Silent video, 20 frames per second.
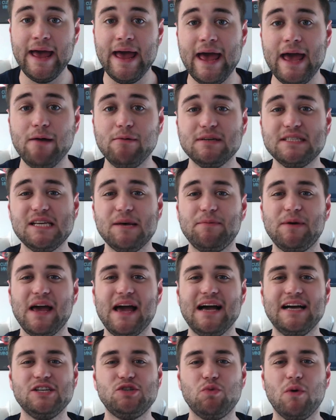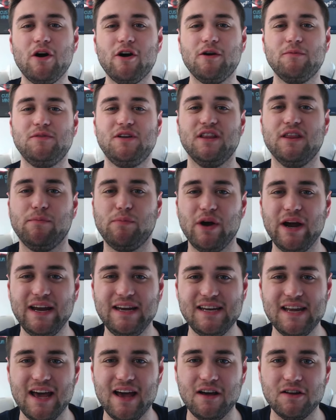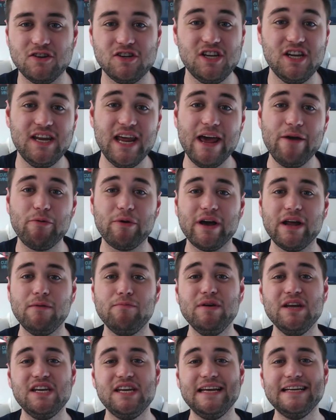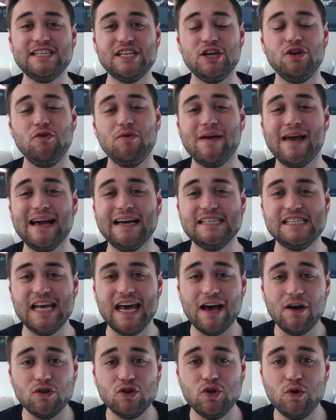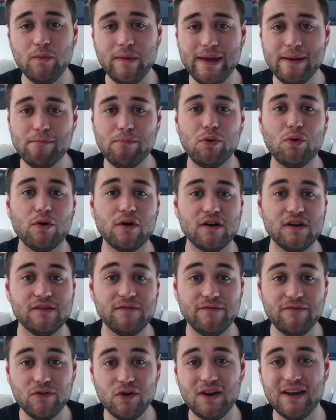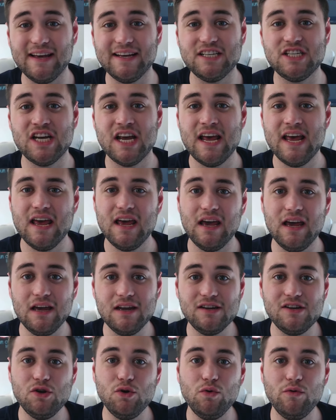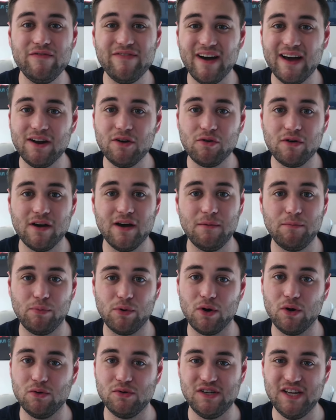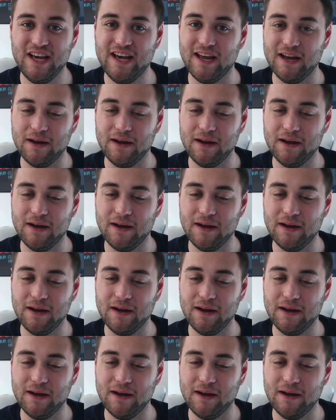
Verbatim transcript: Hey what's up guys welcome to the breakdown today we're going to be teaching you guys how to import footage into Final Cut Pro 10